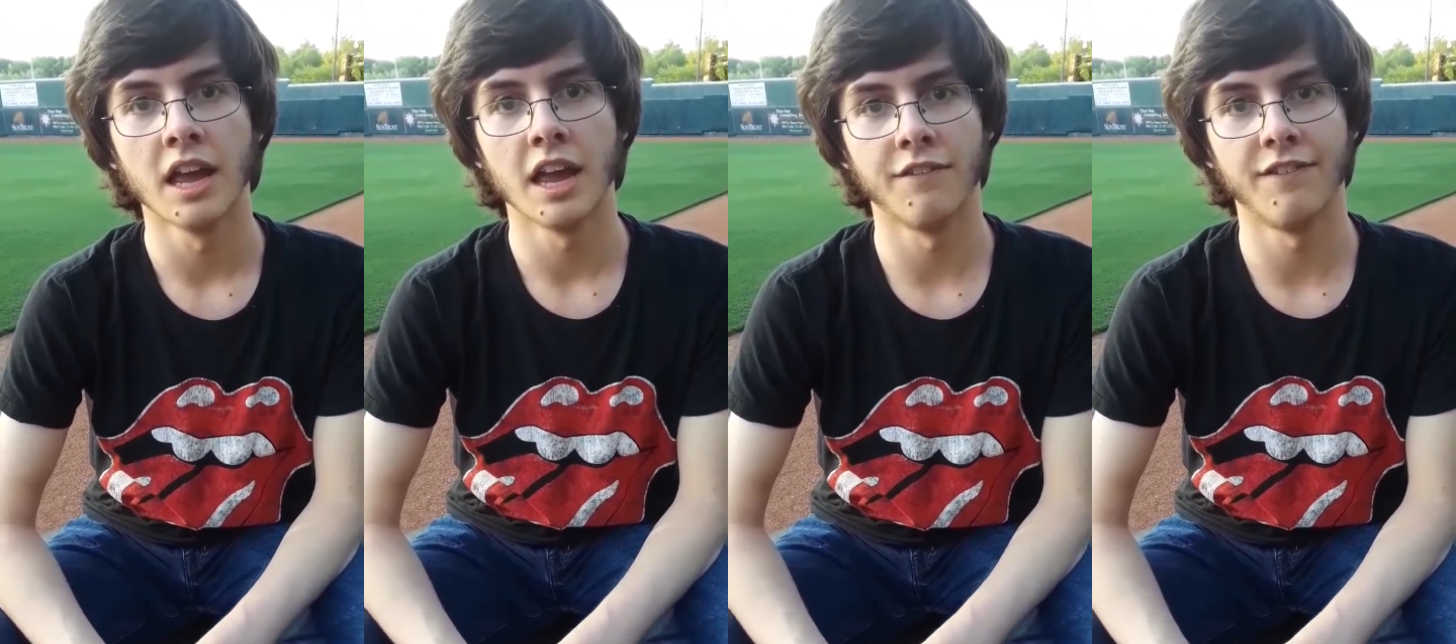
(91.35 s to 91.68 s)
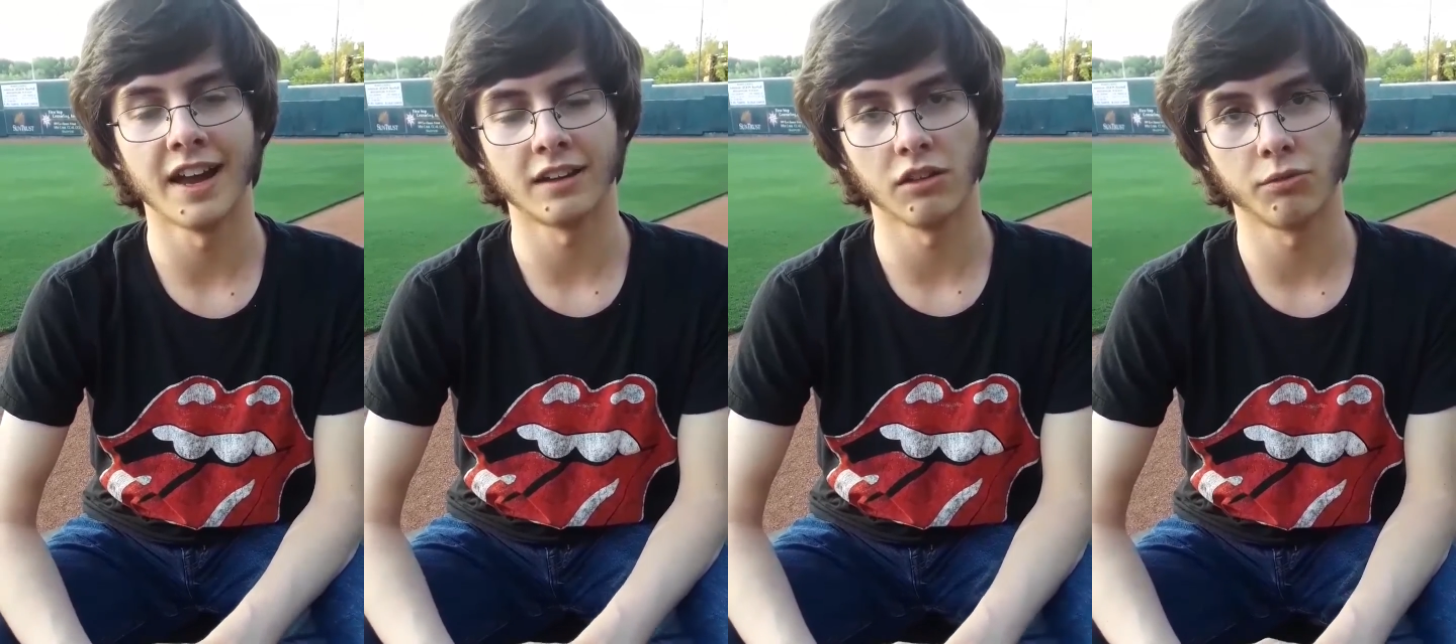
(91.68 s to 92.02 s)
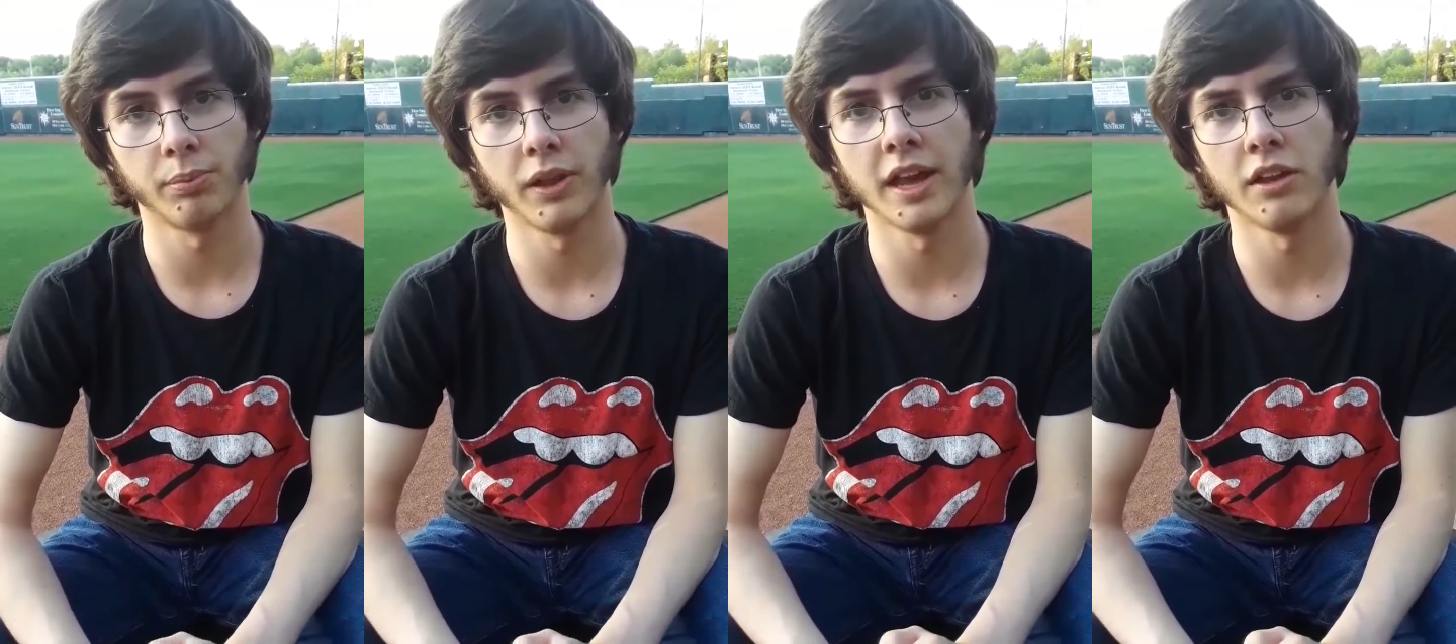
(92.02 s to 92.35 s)
In fact, this
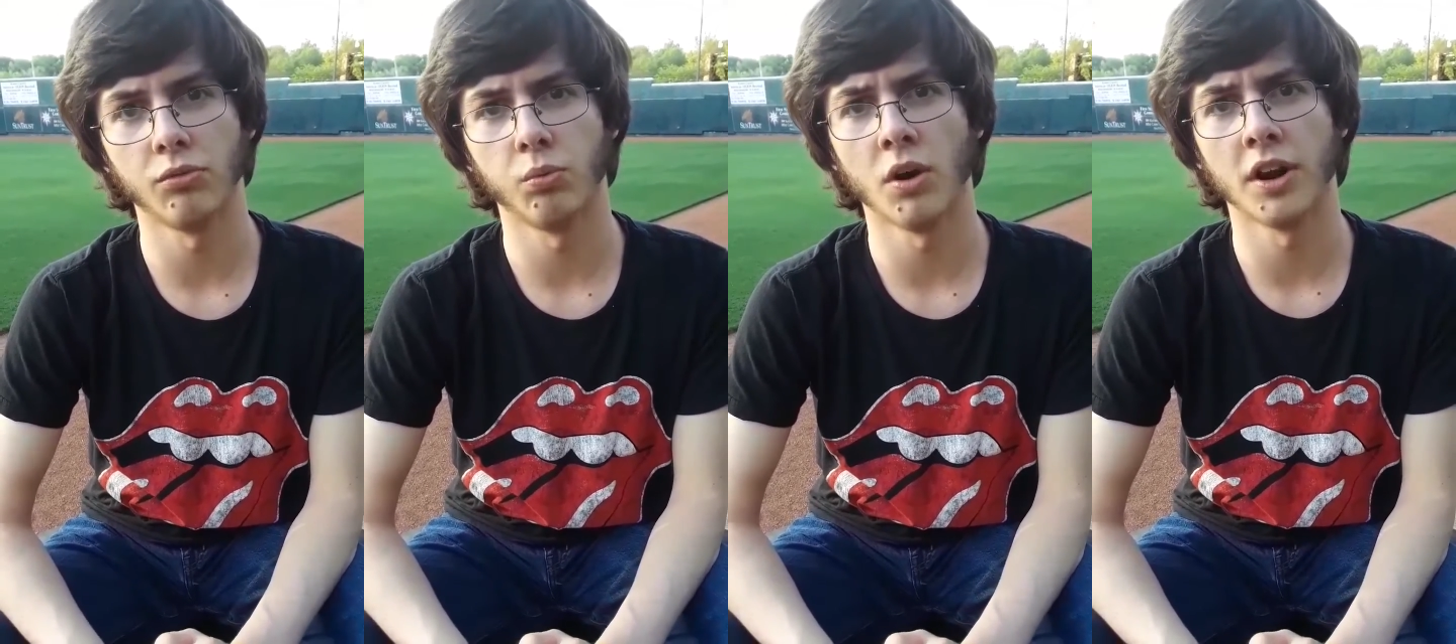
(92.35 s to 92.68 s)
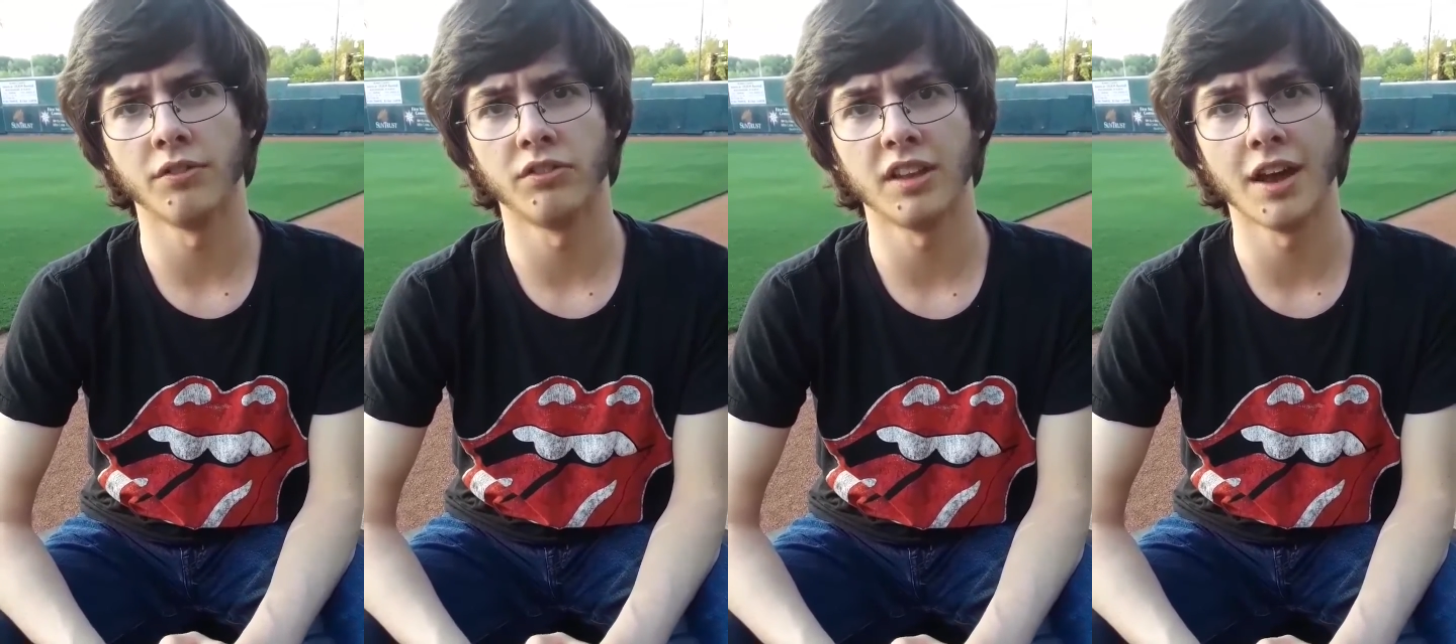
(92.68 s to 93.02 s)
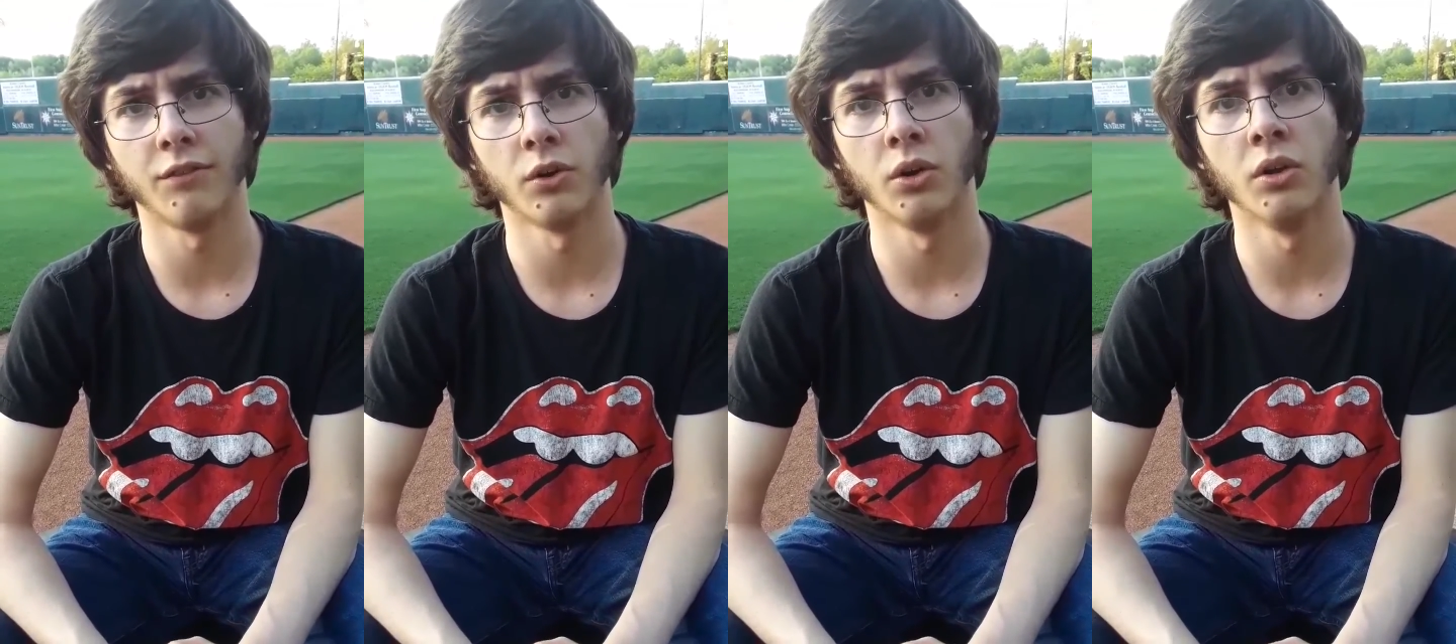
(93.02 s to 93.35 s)
play is one of
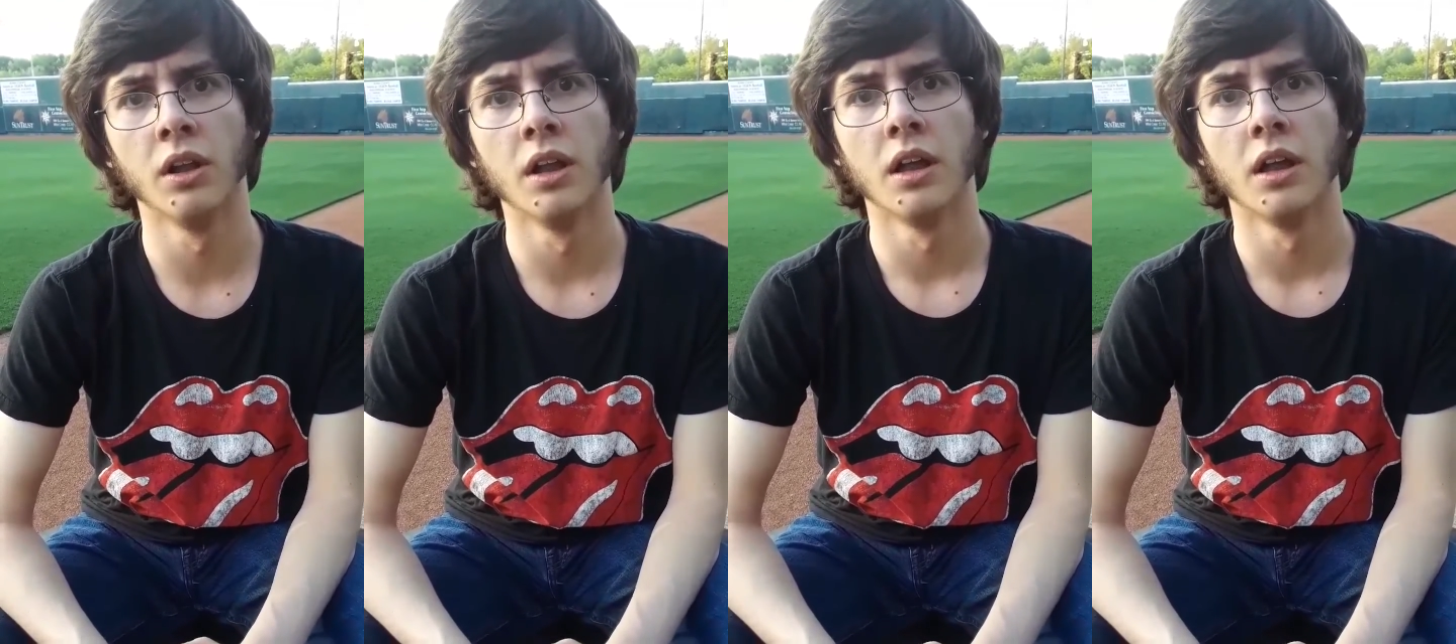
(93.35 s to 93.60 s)
several